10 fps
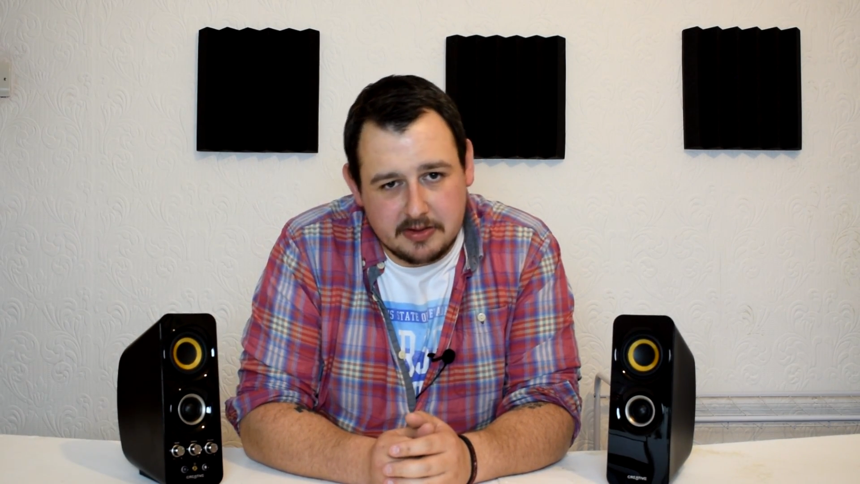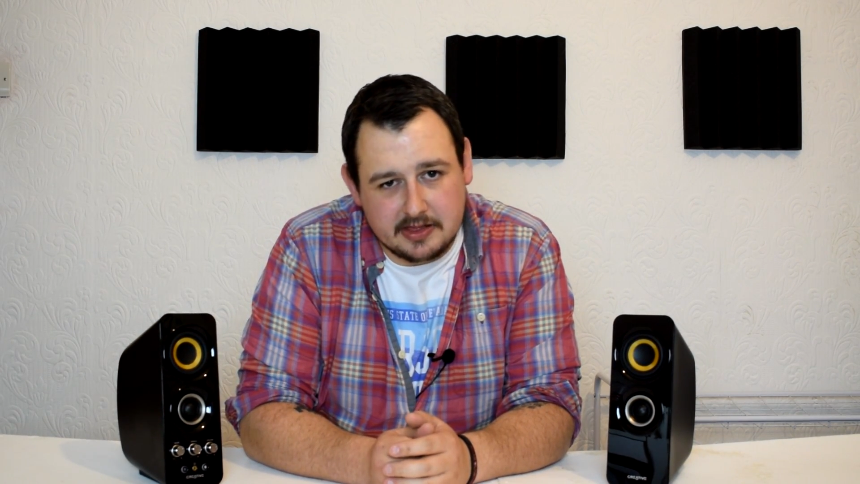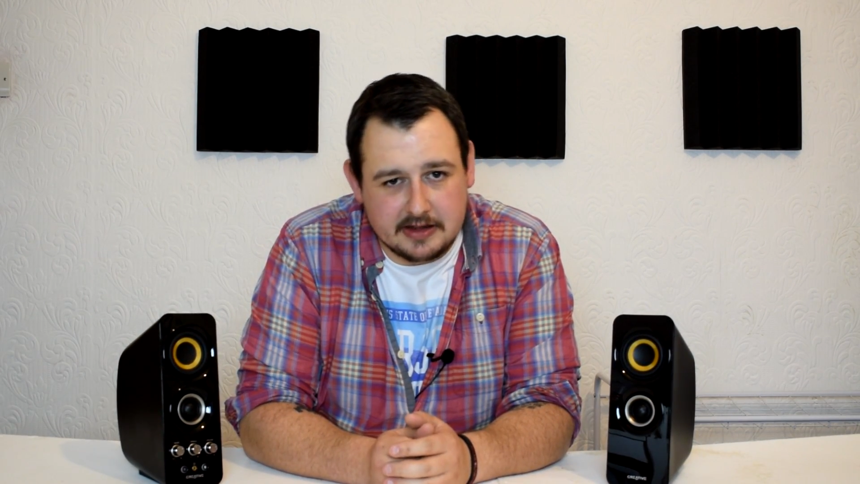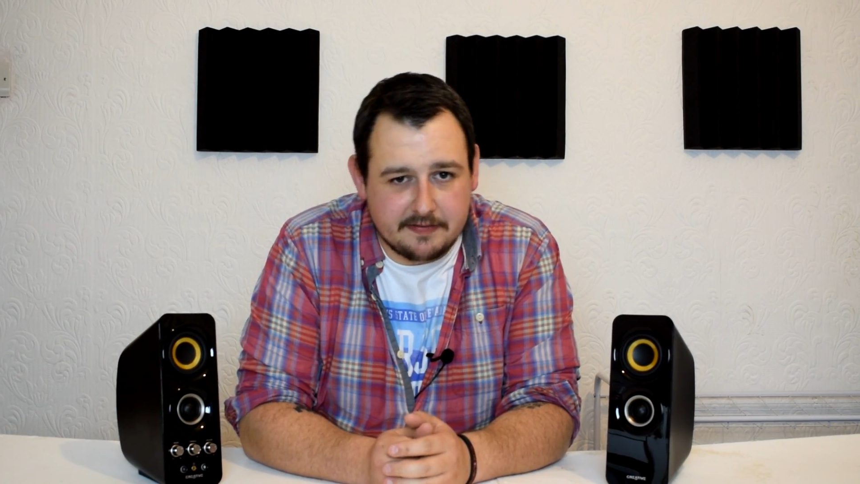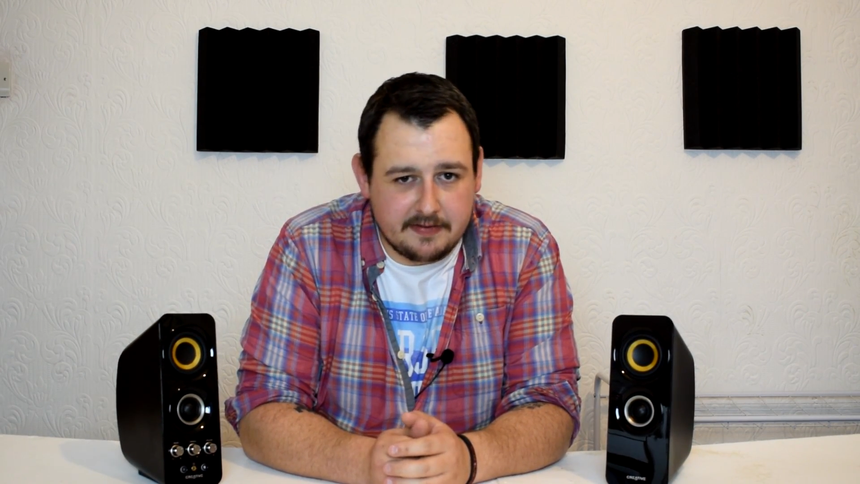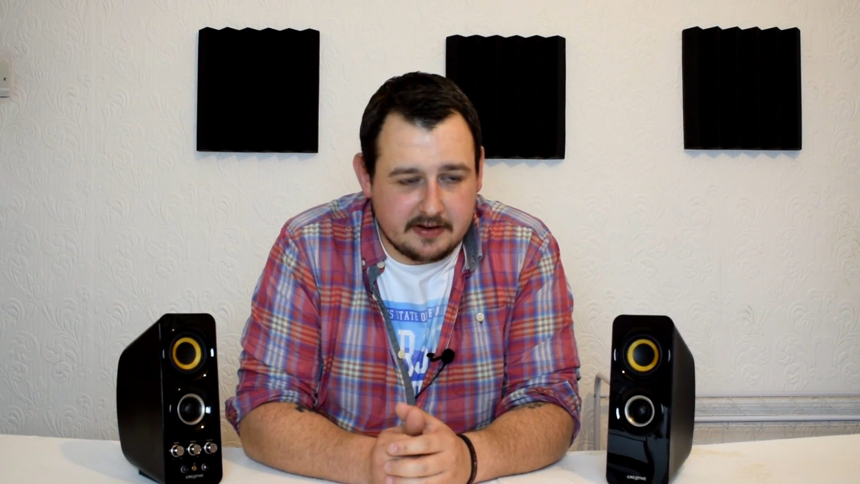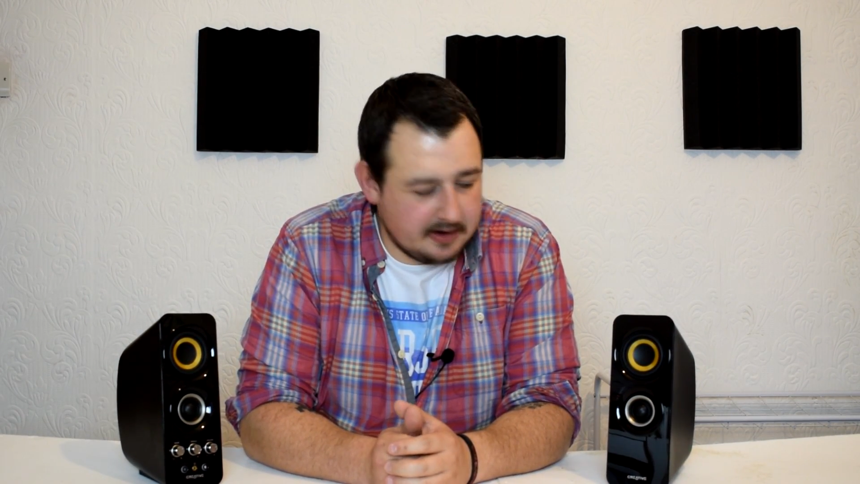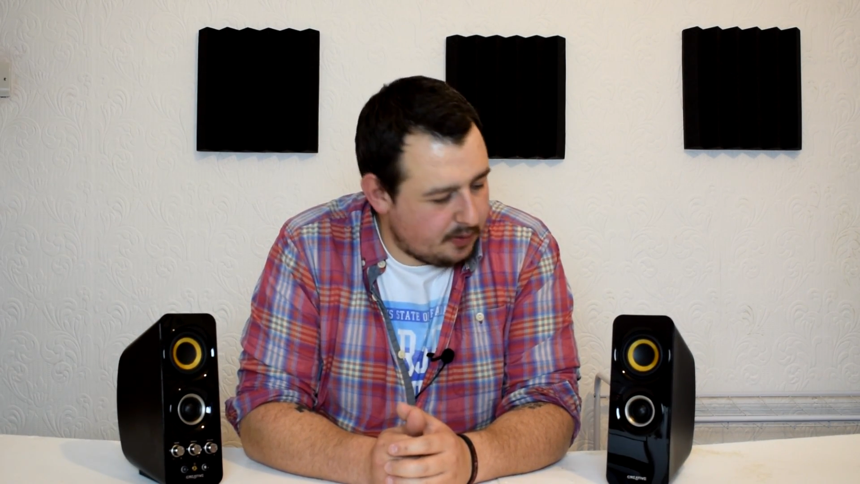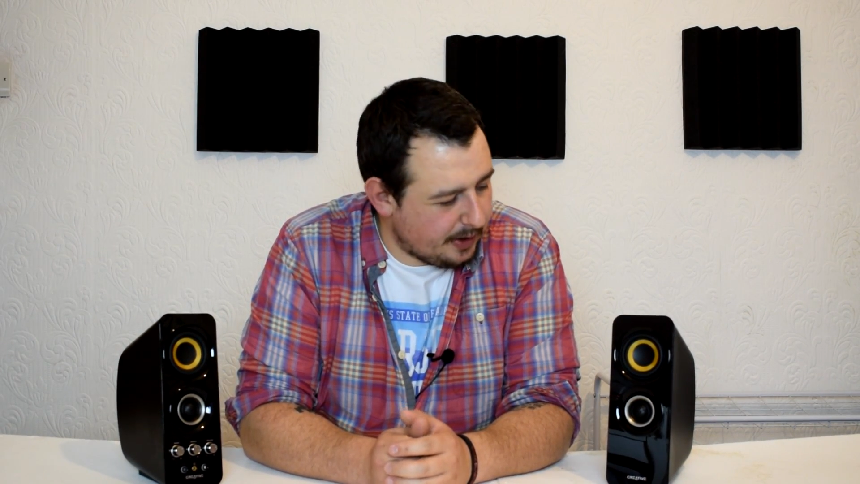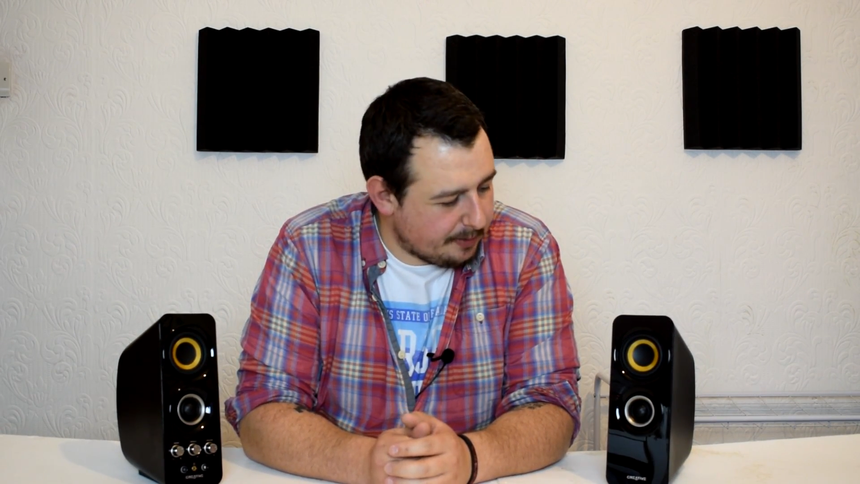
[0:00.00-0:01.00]
make these fit
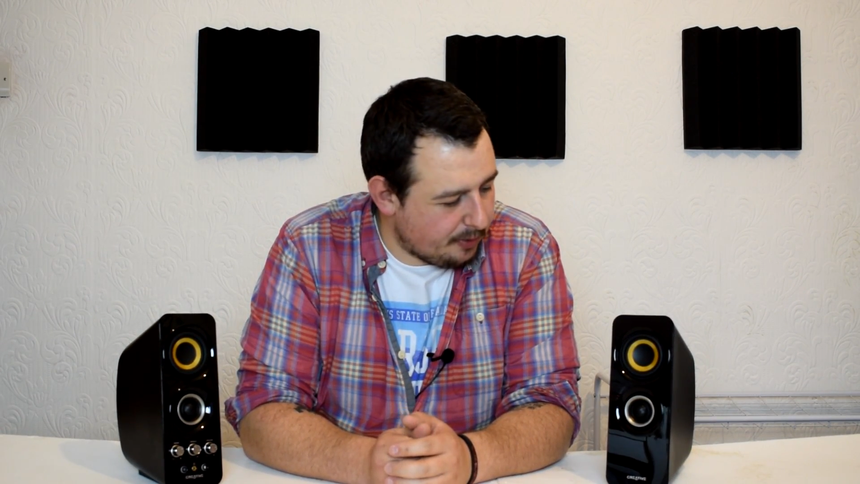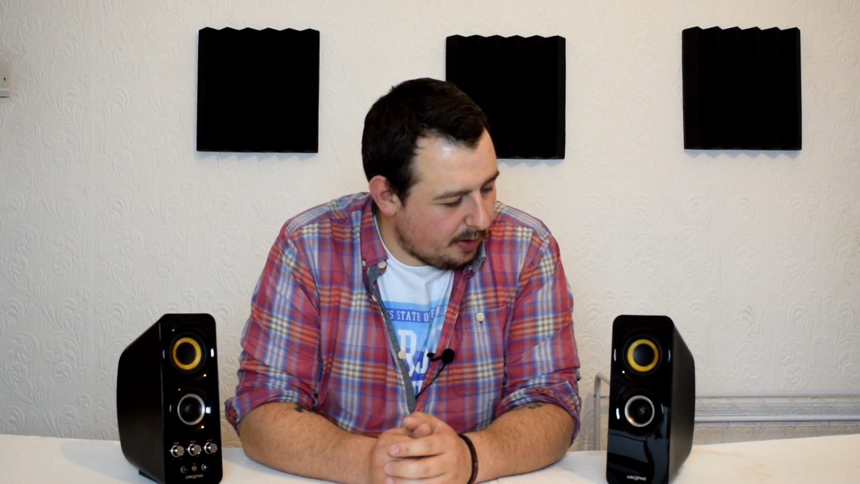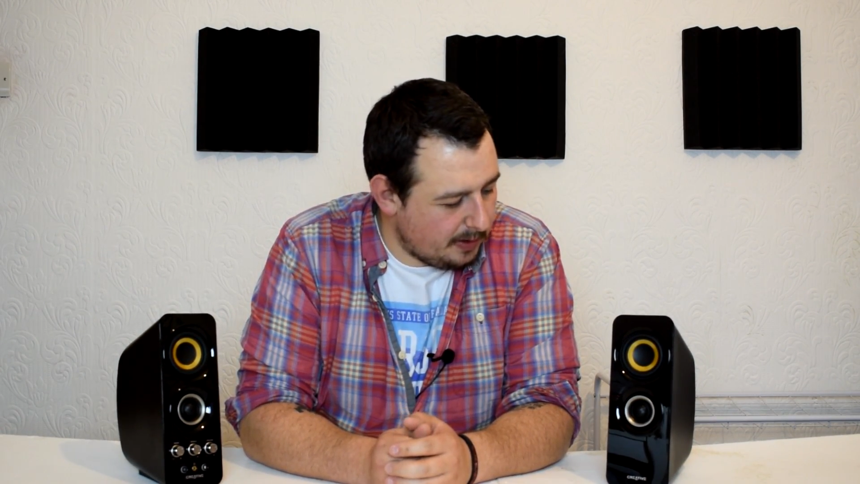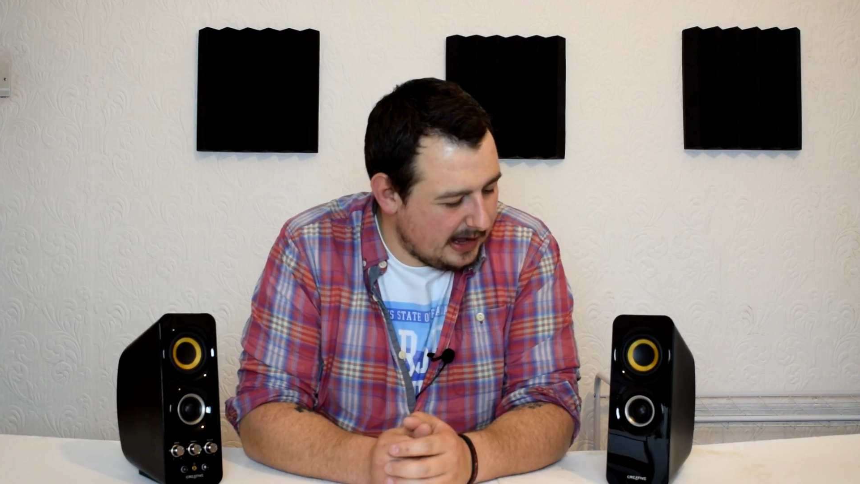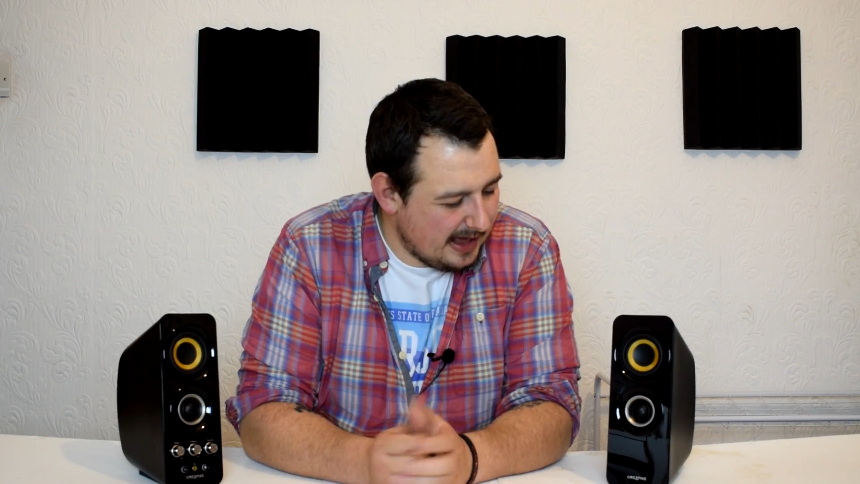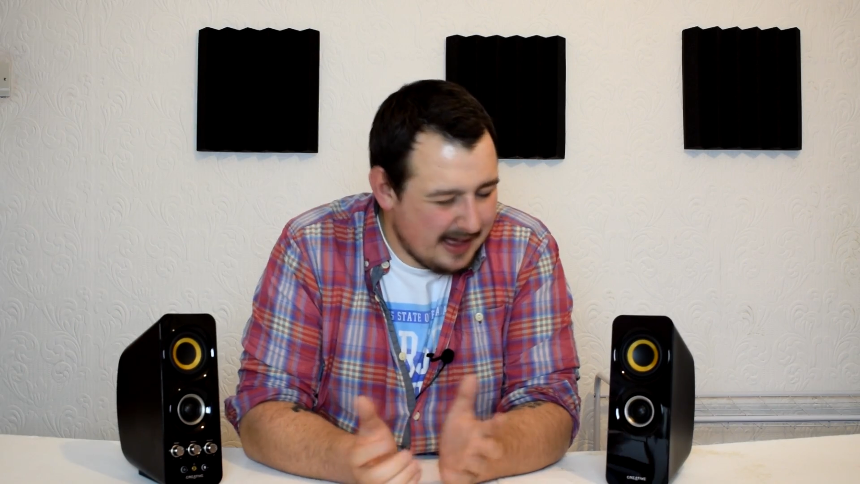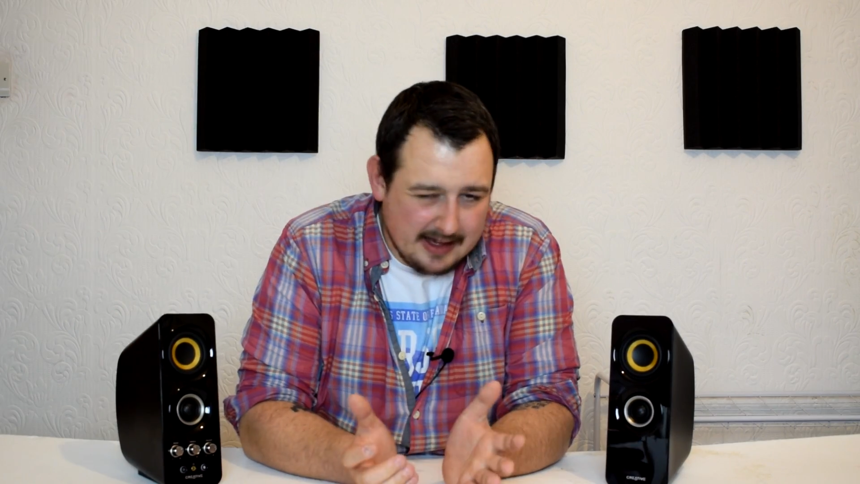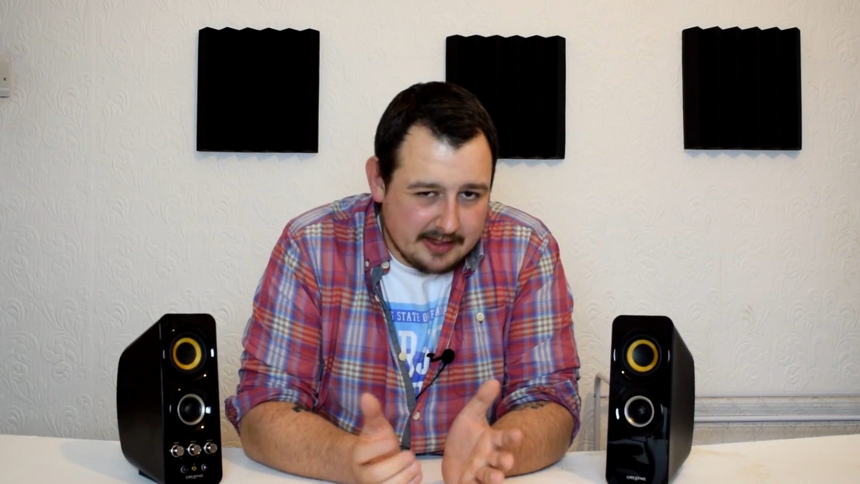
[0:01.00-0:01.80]
in quite properly.